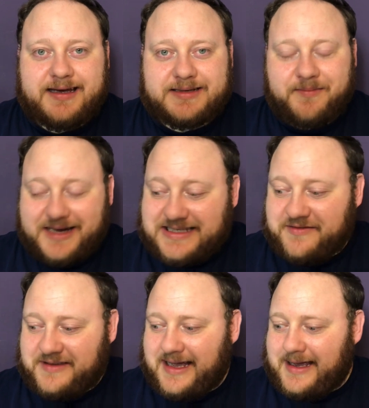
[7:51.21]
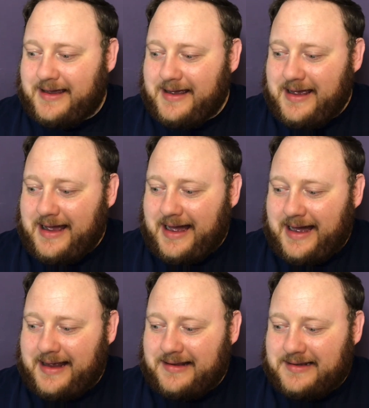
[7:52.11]
It's a massive day.
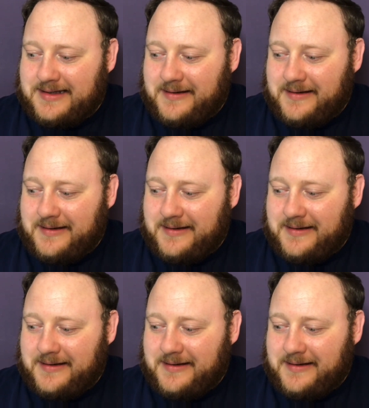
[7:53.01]
And,